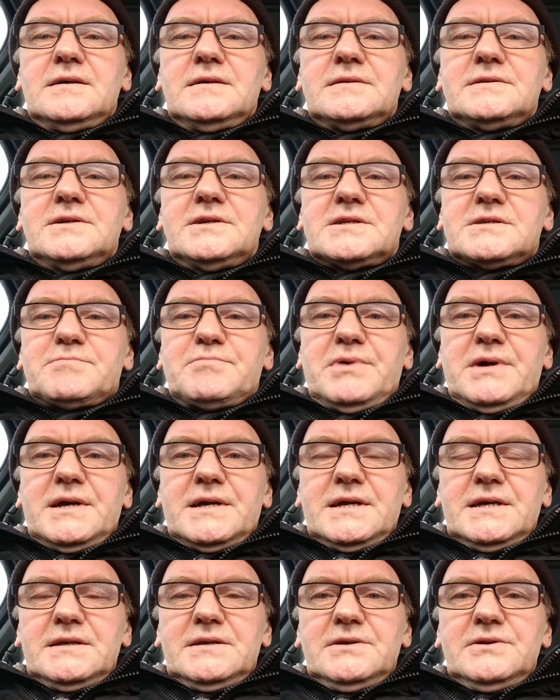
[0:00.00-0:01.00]
Just
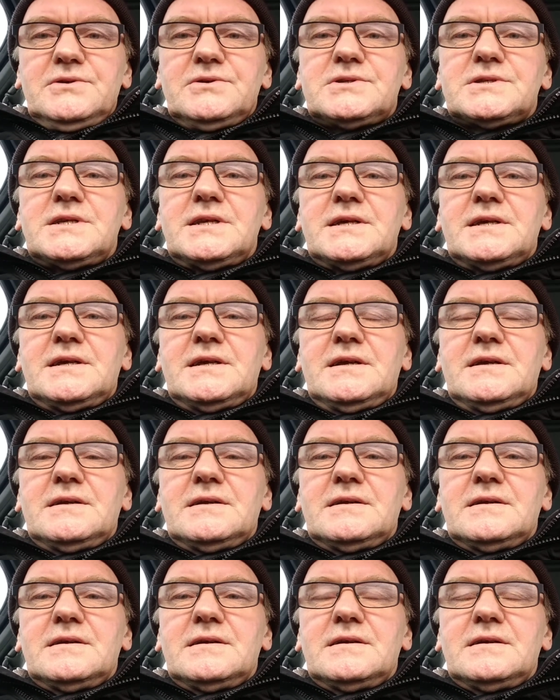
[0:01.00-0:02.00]
pack it loosely,
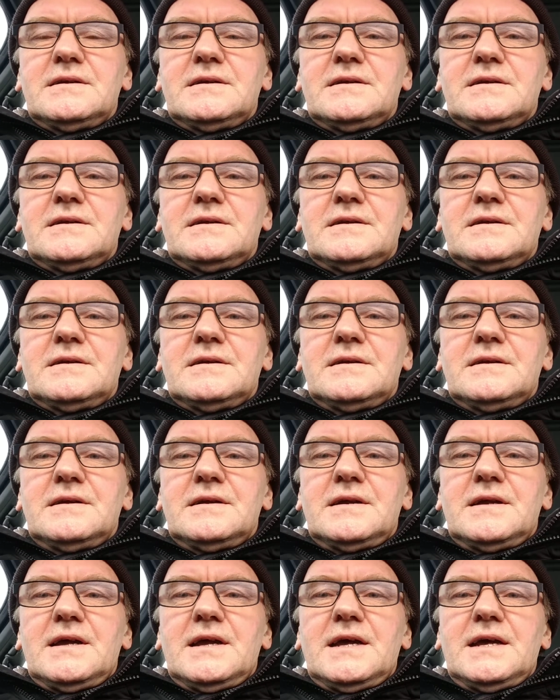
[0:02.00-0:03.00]

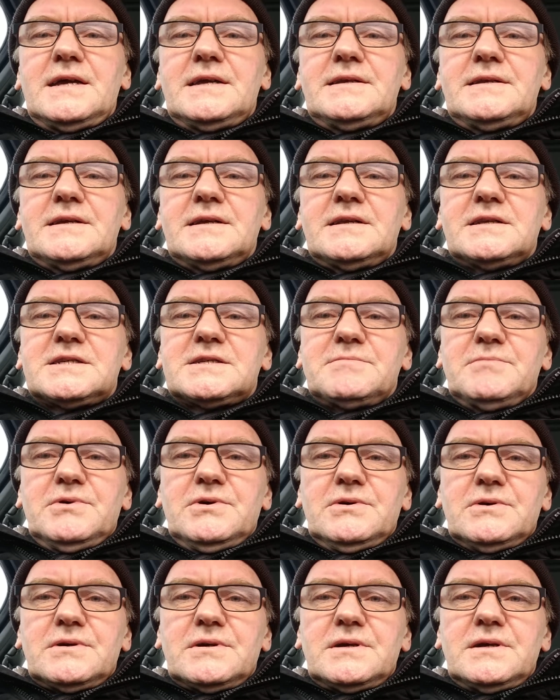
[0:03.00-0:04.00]
and it'll
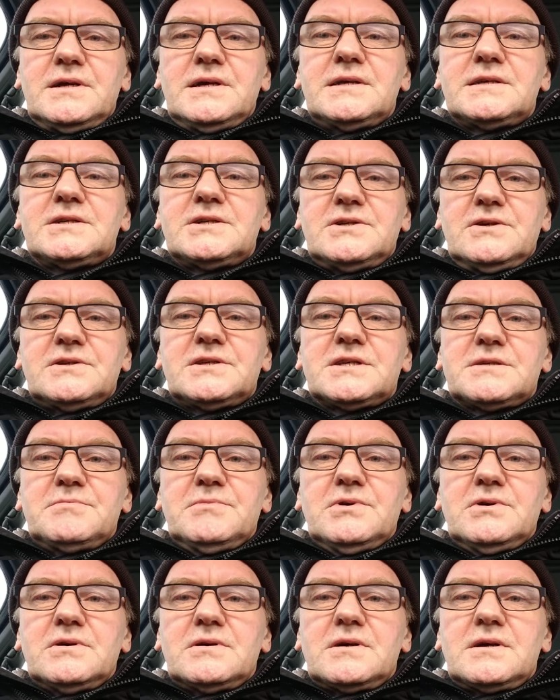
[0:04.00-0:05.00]
smoke. It should
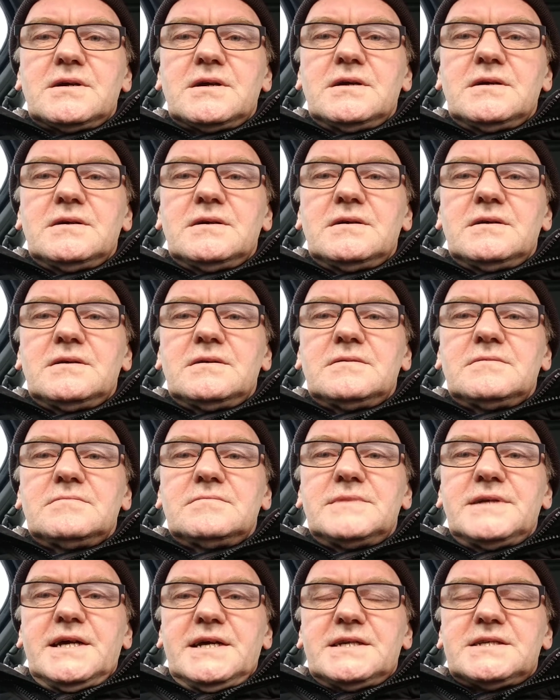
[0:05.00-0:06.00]
smoke
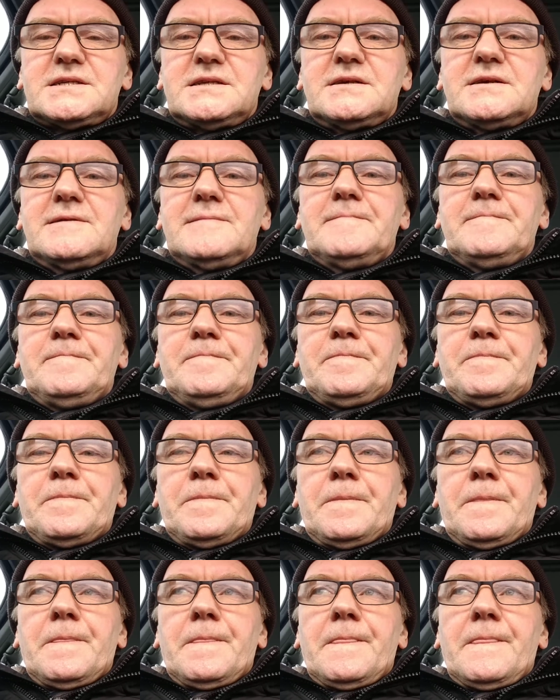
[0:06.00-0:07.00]
nicely.
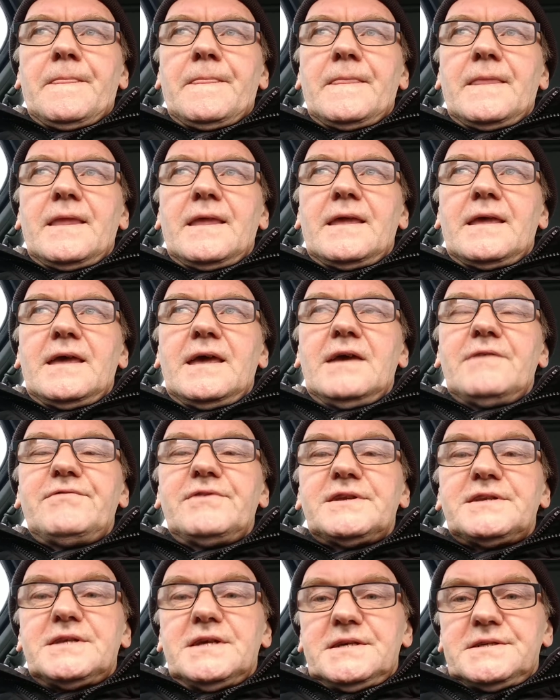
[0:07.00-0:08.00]
If
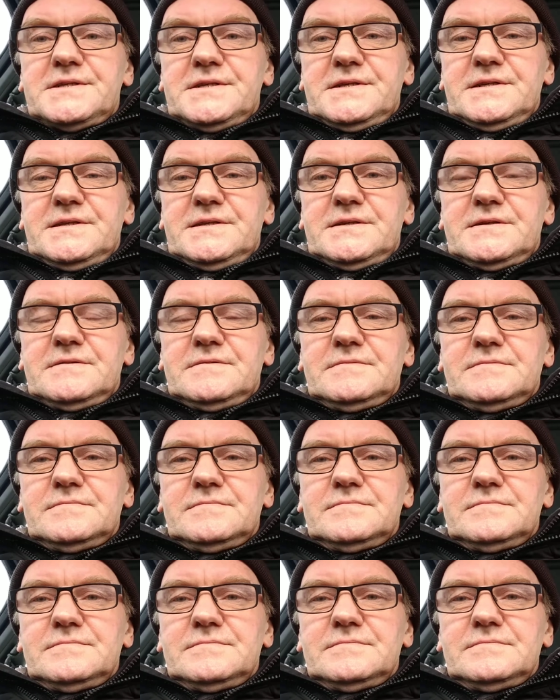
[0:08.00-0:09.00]
it doesn't,
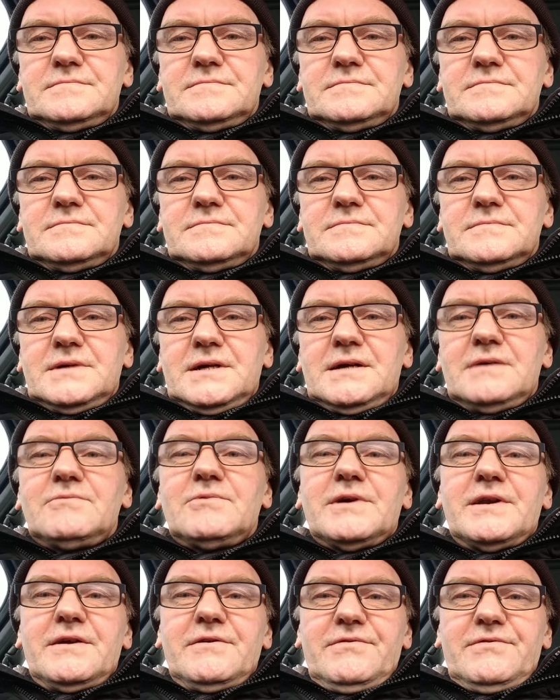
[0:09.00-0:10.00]

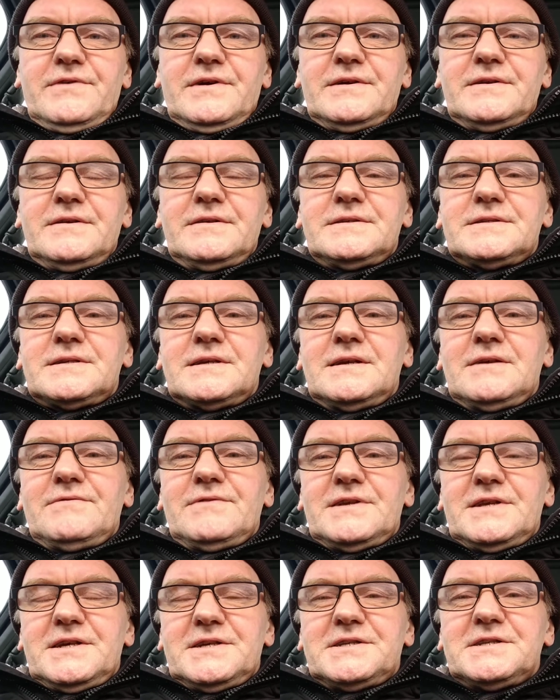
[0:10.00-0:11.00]
what I found is if
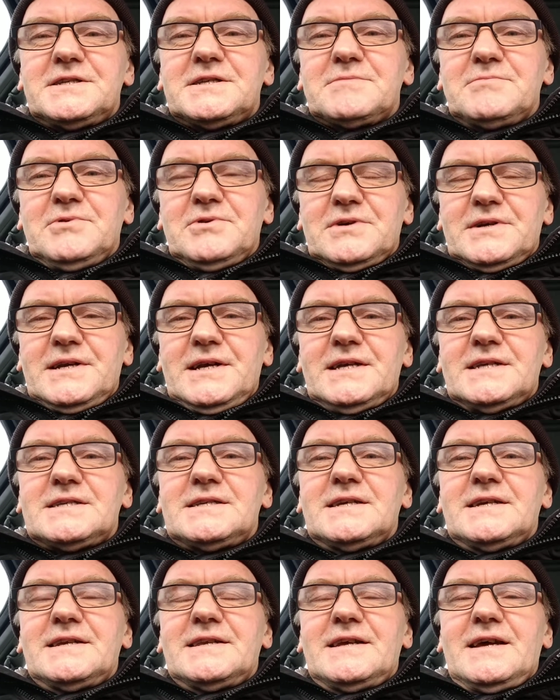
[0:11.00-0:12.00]
it doesn't smoke
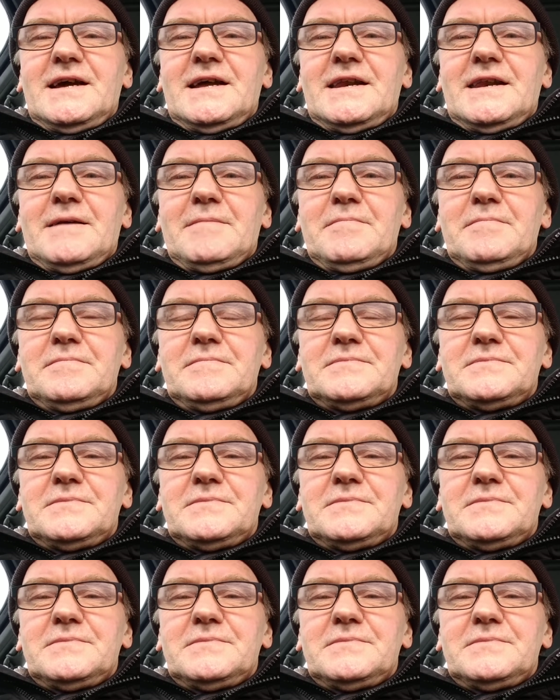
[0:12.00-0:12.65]
nicely, and I'm